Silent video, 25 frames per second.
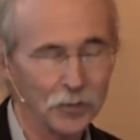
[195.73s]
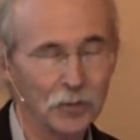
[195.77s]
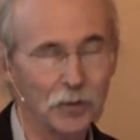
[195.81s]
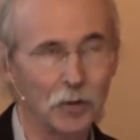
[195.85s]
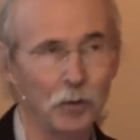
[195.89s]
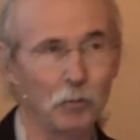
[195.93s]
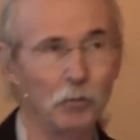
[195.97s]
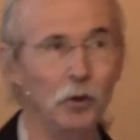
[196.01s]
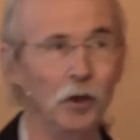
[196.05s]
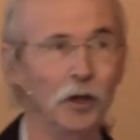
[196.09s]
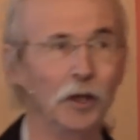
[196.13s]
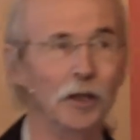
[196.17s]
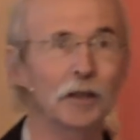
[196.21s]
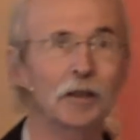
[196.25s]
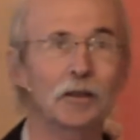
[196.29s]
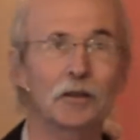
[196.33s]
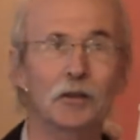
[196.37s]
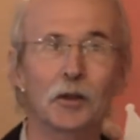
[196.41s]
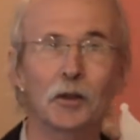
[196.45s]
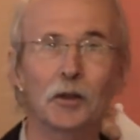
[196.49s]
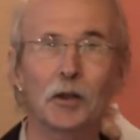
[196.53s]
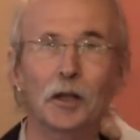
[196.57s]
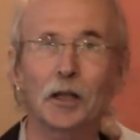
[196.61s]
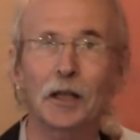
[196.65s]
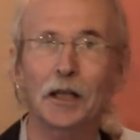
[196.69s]
the book.
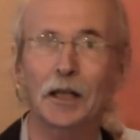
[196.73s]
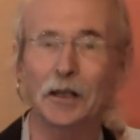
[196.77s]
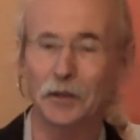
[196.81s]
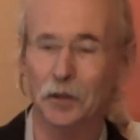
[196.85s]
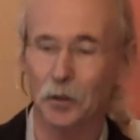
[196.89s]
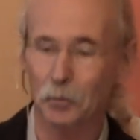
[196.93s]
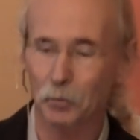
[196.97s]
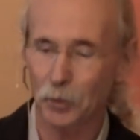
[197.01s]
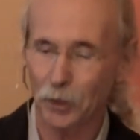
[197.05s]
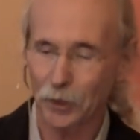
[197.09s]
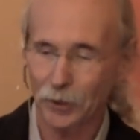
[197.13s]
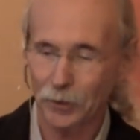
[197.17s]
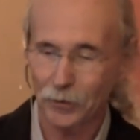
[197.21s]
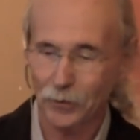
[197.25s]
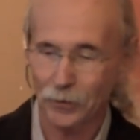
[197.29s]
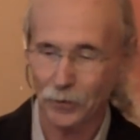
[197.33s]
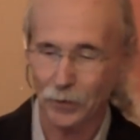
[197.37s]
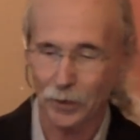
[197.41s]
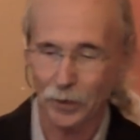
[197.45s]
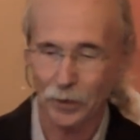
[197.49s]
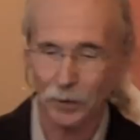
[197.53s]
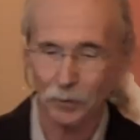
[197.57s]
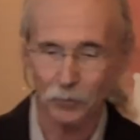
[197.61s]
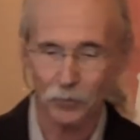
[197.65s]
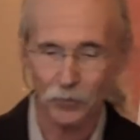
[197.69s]
You're going to get the big
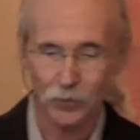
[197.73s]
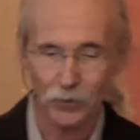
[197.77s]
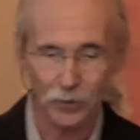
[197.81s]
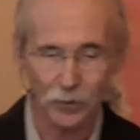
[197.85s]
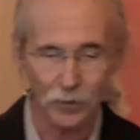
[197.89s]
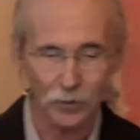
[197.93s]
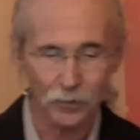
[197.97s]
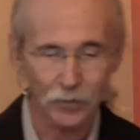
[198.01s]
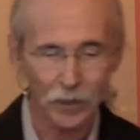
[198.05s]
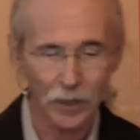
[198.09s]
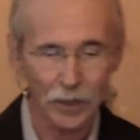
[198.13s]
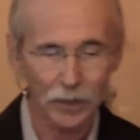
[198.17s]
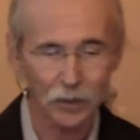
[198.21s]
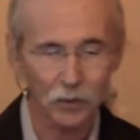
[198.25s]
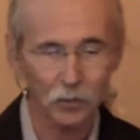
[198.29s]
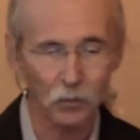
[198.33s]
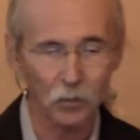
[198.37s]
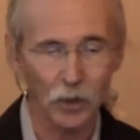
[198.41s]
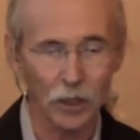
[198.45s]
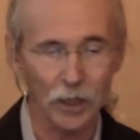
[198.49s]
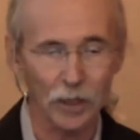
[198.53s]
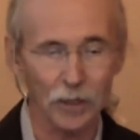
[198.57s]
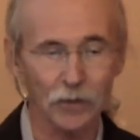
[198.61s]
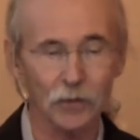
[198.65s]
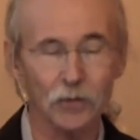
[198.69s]
themes and the
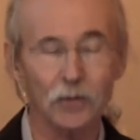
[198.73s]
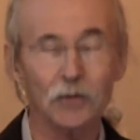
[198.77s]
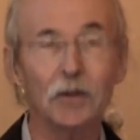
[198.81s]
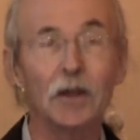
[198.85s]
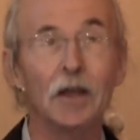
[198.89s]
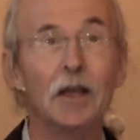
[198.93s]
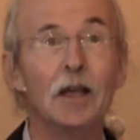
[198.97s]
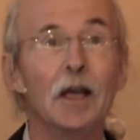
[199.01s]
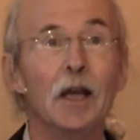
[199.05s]
takeaways.